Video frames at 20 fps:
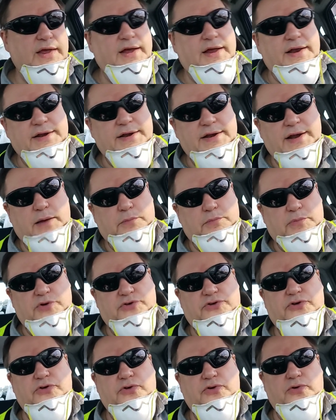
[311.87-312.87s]
Number
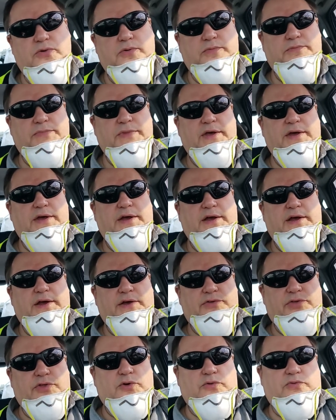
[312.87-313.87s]
two,
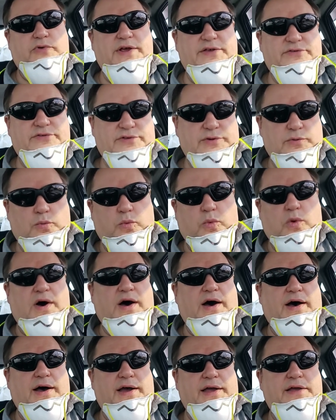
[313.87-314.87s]
the reason
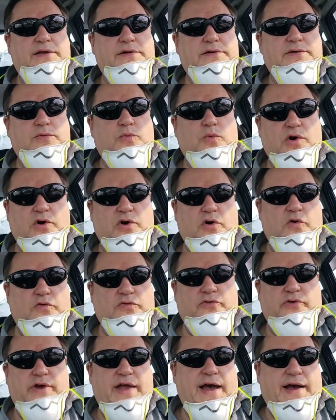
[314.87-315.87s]
why we're
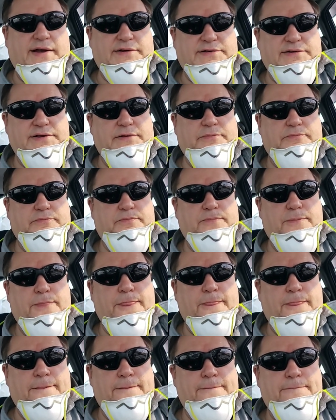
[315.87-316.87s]
overreacting
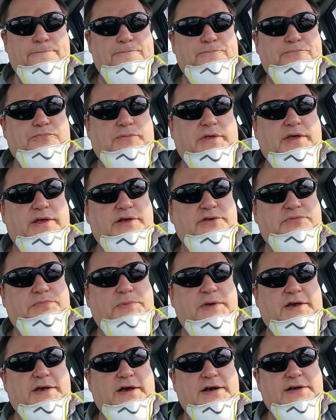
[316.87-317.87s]
is
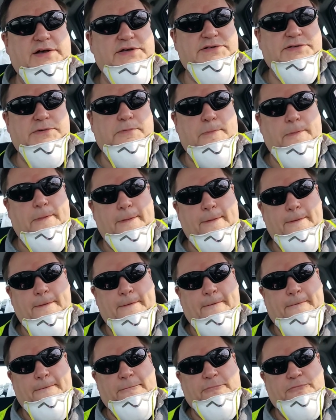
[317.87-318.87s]
because
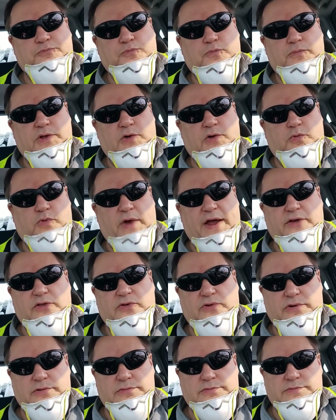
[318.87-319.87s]

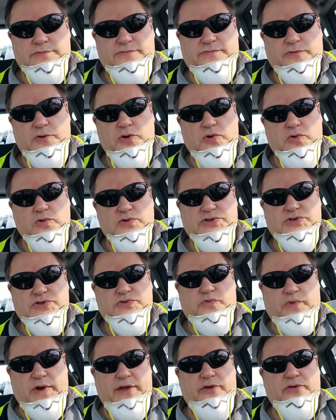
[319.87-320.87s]
regular flus,
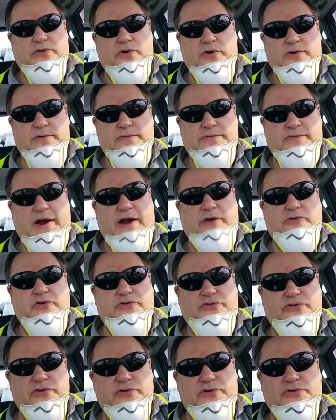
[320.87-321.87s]
regular
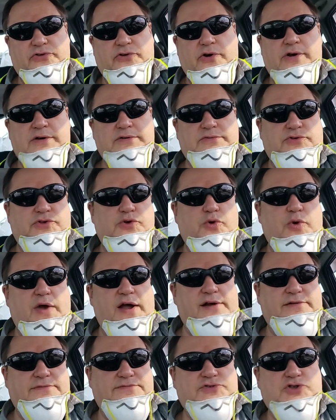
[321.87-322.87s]
viruses, you
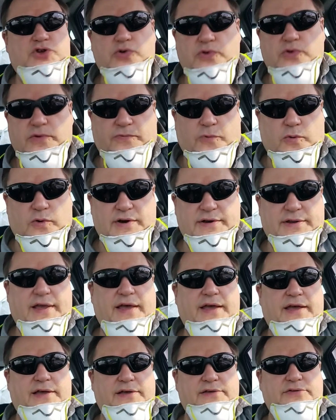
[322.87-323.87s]
have 2 to 4
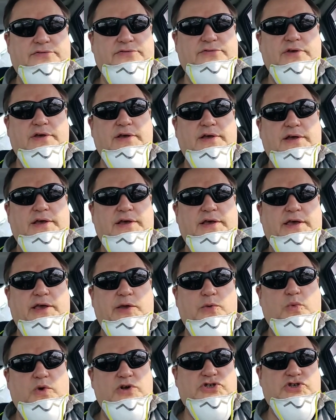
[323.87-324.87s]
days
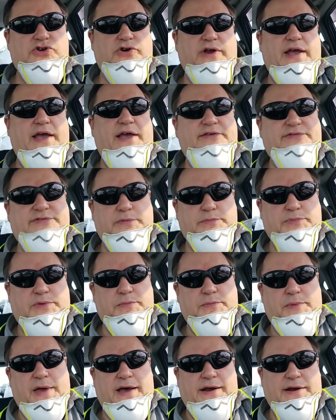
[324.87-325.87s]
in which you're
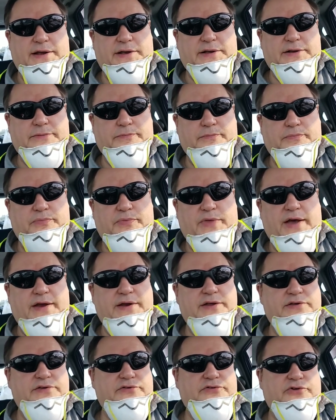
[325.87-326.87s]
asymptomatic. That
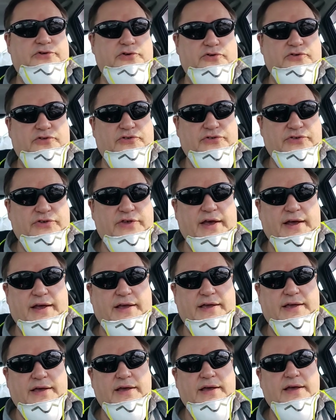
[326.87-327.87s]
is, you're
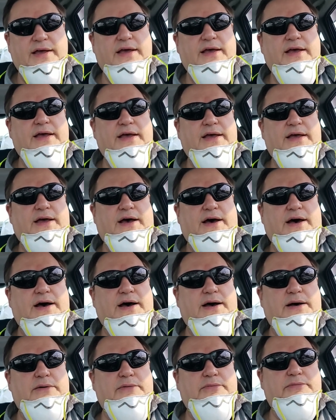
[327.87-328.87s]
sick,
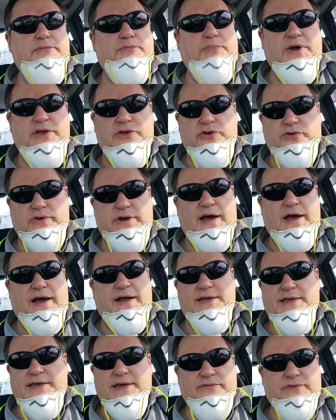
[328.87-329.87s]
but you're
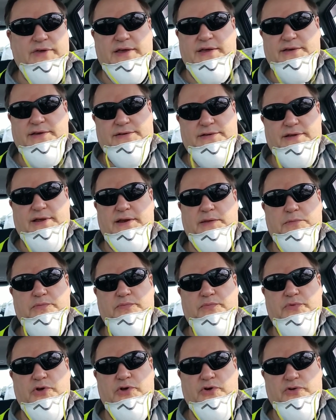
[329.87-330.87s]
not giving it to
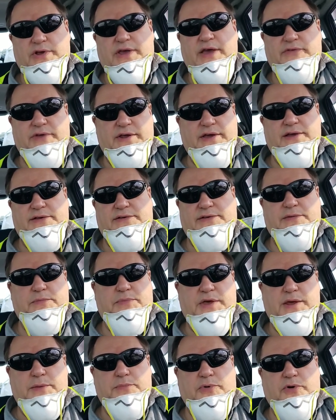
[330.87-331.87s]
you're giving it to
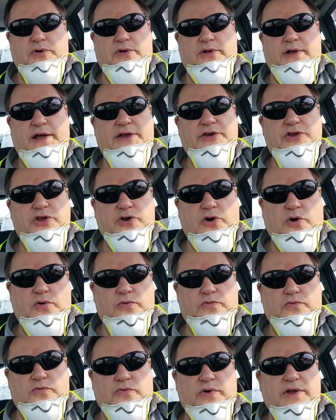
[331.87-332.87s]
people and you don't
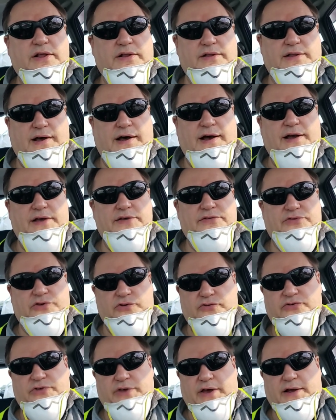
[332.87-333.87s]
realize you're
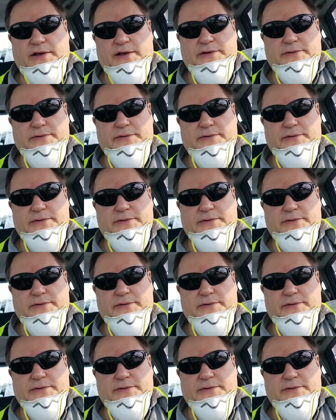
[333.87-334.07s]
sick.